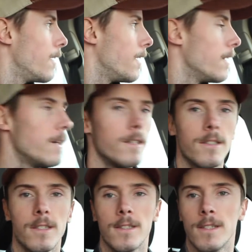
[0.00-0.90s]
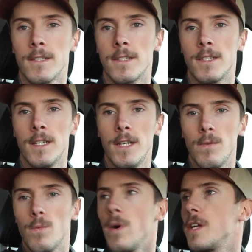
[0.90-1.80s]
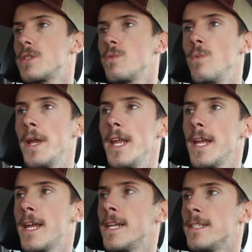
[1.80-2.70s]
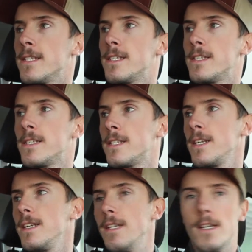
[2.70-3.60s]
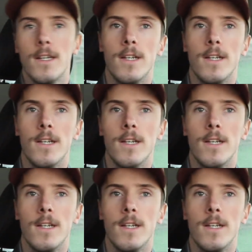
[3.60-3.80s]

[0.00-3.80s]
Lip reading: and see what we can see.